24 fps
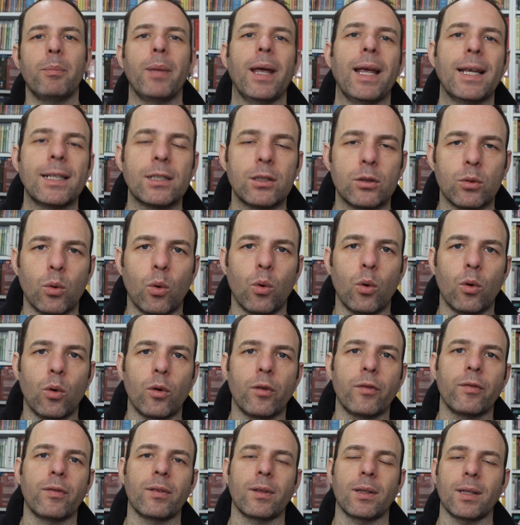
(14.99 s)
best
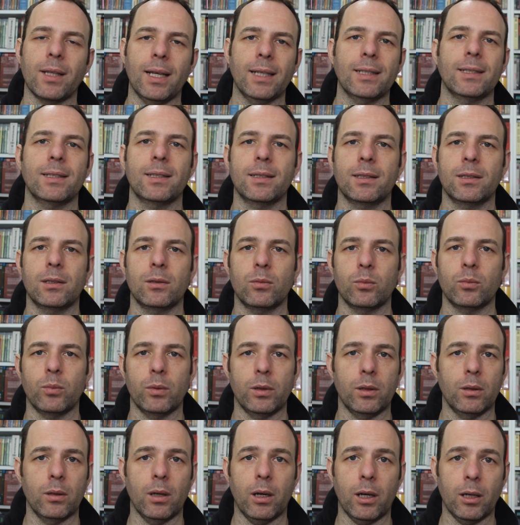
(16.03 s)
of lists
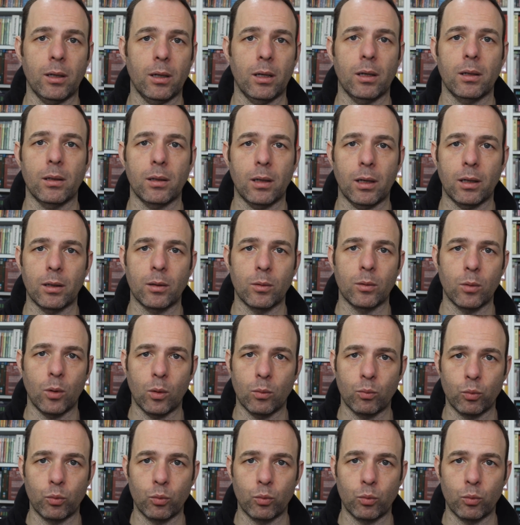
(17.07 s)
when I, I, I,